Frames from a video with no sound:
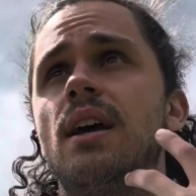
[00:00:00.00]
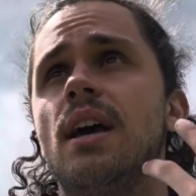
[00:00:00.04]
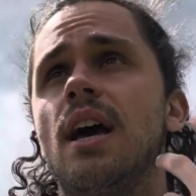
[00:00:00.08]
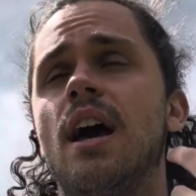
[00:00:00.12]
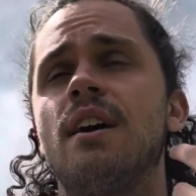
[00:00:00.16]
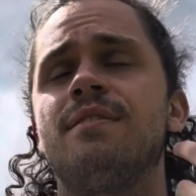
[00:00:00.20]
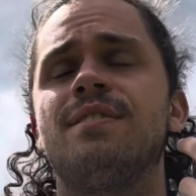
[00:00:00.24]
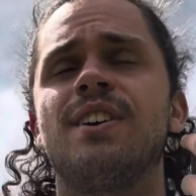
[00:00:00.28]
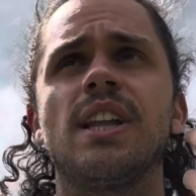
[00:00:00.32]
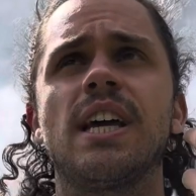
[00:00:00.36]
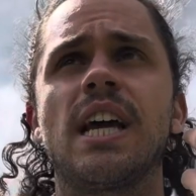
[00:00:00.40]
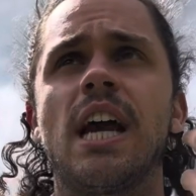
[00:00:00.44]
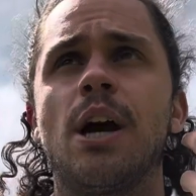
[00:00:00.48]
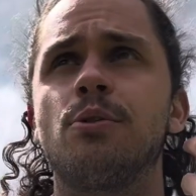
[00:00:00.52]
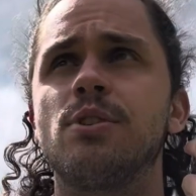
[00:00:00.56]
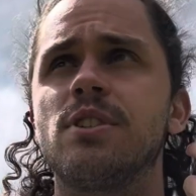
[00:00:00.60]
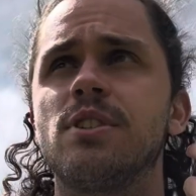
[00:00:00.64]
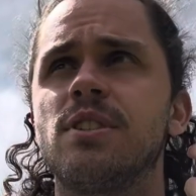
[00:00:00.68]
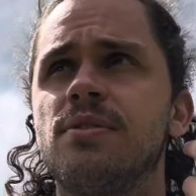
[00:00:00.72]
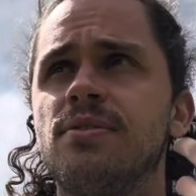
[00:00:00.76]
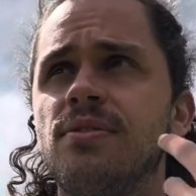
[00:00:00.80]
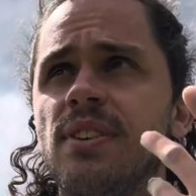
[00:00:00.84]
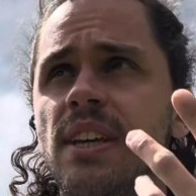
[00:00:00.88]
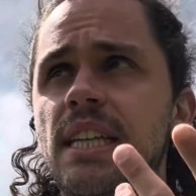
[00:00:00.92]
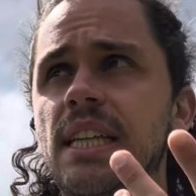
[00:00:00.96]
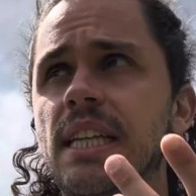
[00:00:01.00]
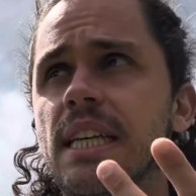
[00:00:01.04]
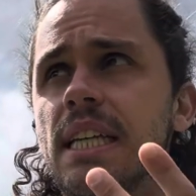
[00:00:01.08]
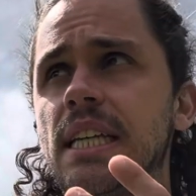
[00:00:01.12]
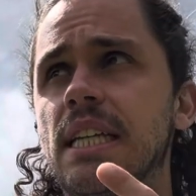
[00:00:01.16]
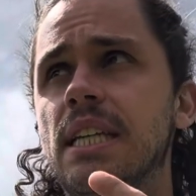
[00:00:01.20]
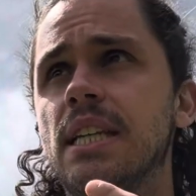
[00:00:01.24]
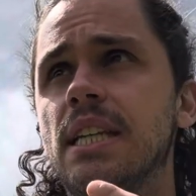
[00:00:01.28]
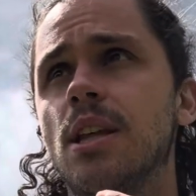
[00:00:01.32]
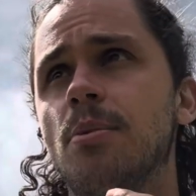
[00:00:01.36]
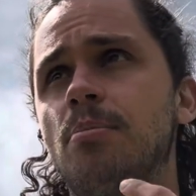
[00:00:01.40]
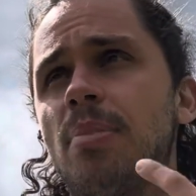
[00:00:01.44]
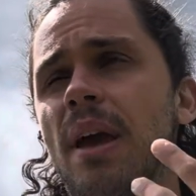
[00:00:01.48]
I felt like I was
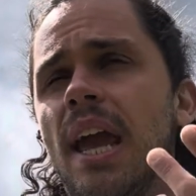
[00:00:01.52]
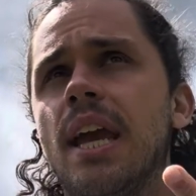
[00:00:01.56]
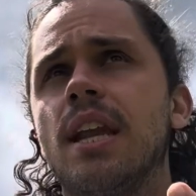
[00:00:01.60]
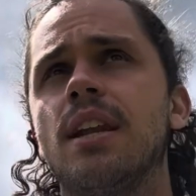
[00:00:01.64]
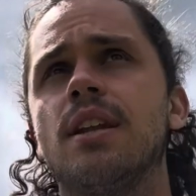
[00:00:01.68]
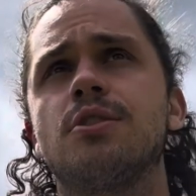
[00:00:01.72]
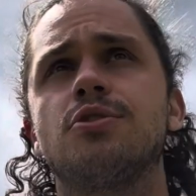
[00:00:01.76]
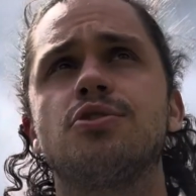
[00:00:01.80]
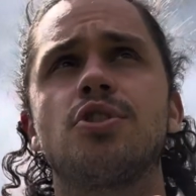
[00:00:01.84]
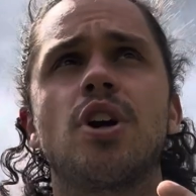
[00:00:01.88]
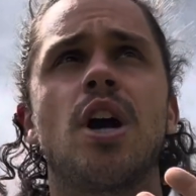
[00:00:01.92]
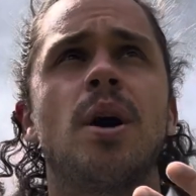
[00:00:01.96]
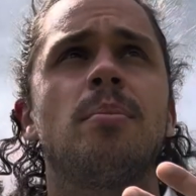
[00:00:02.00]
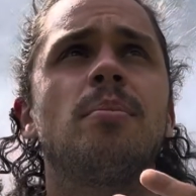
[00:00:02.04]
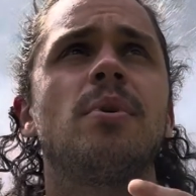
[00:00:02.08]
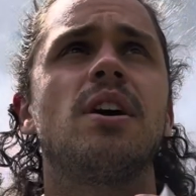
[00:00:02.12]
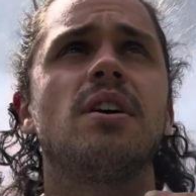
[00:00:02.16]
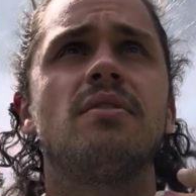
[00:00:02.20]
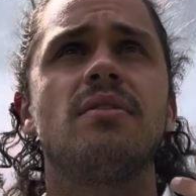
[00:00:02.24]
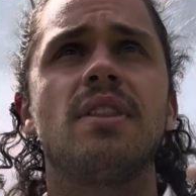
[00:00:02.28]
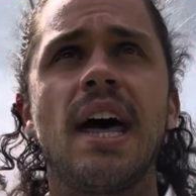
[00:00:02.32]
feeling the pain and trauma of